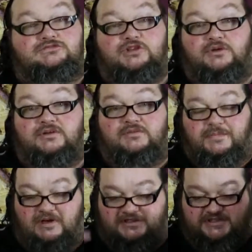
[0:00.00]
Took the
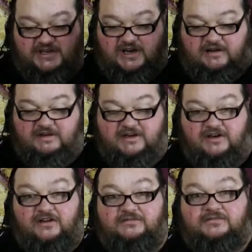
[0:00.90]
polystyrene
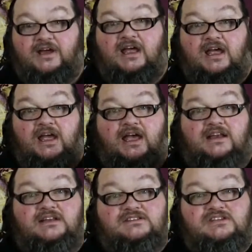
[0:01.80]
off,
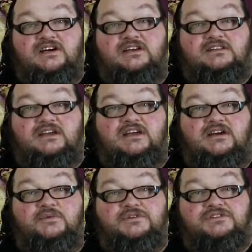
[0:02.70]
and inside
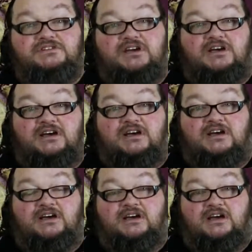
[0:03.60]
there was
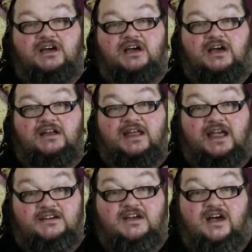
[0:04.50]
an
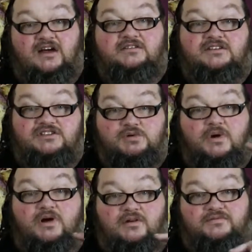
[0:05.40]
egg carton, a
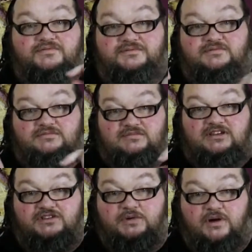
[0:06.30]
12
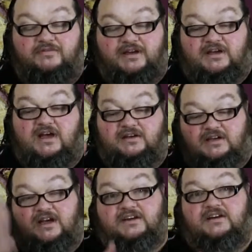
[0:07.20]
egg carton
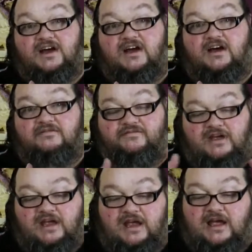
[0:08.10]
cut in half,
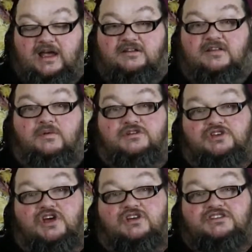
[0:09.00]
and they were
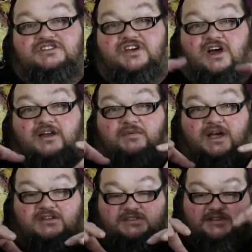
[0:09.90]
turned
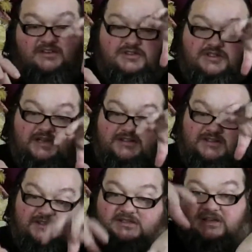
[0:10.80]
sideways, so you had
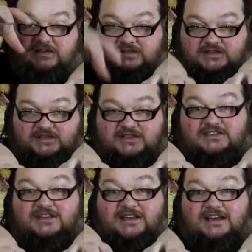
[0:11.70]
6
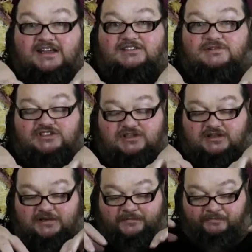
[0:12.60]
sitting next to each
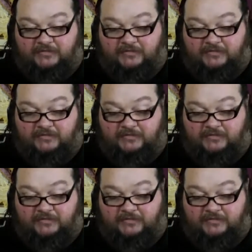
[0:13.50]
other.